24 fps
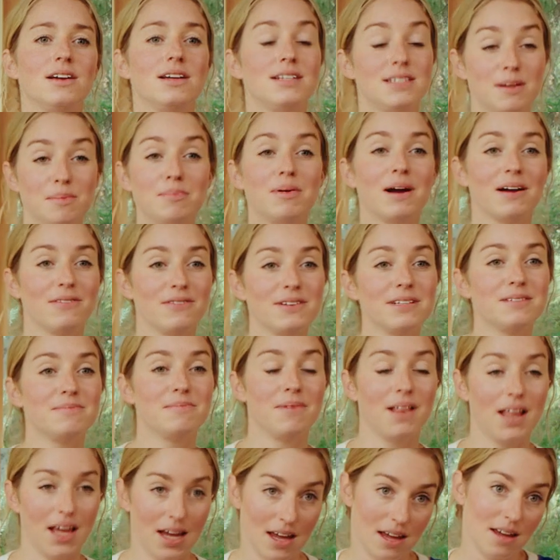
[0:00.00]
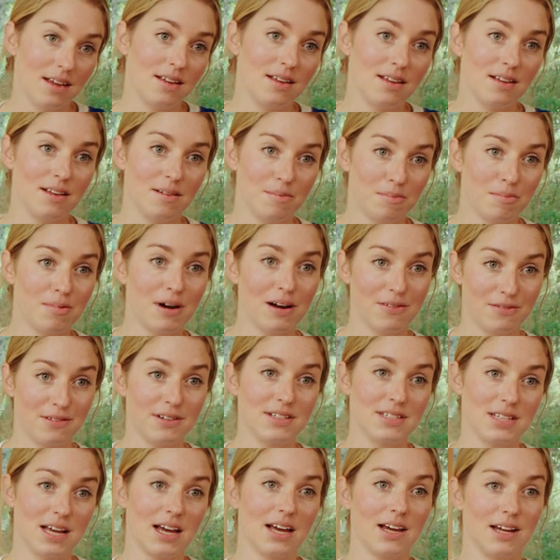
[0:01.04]
is it breakfast
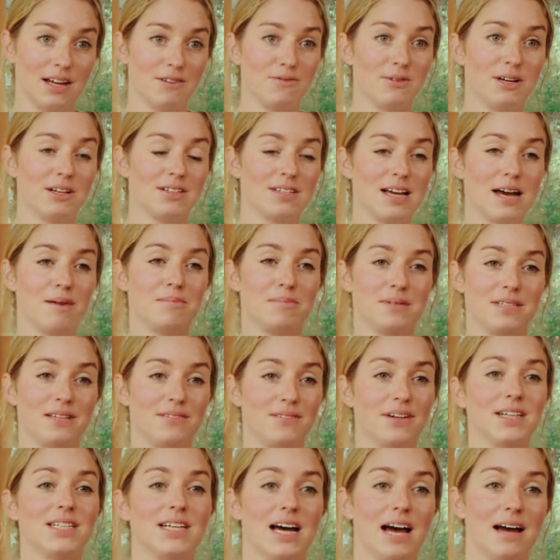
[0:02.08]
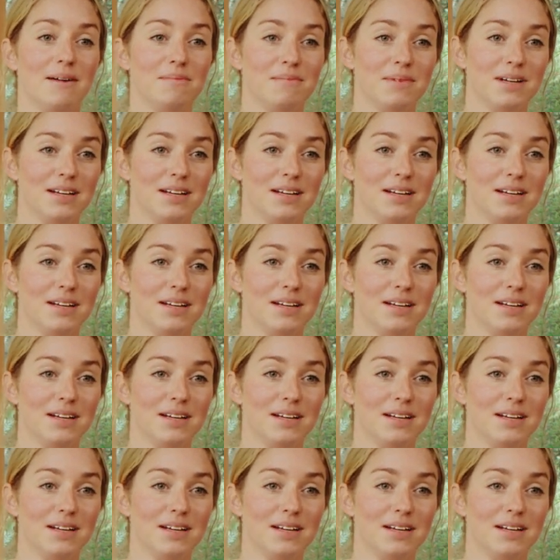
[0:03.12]
like in real time Pacific time?